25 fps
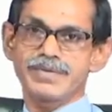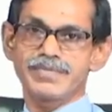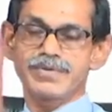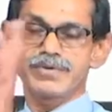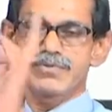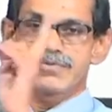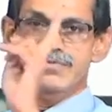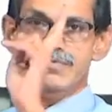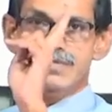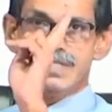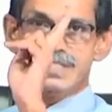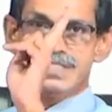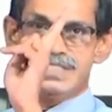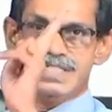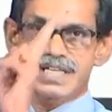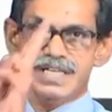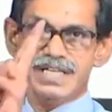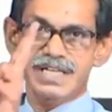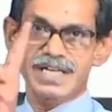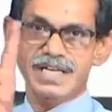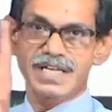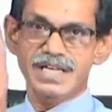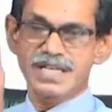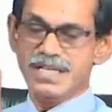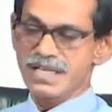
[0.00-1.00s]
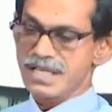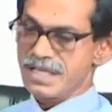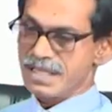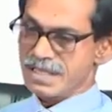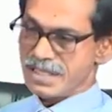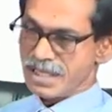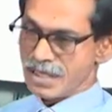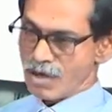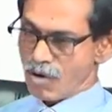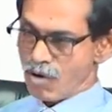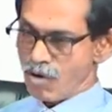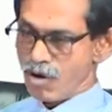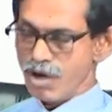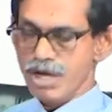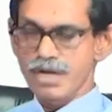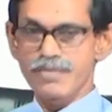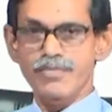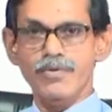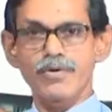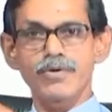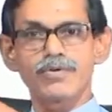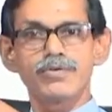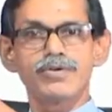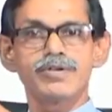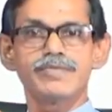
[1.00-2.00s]
if you do the single, that all
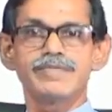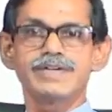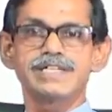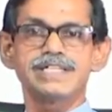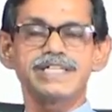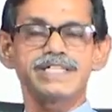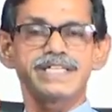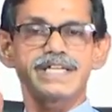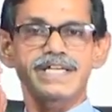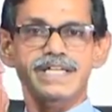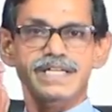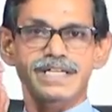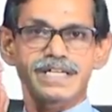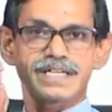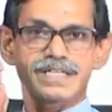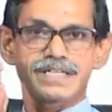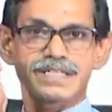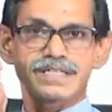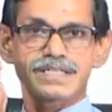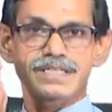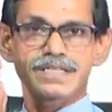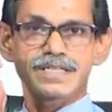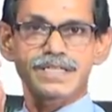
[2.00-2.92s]
four will be detected,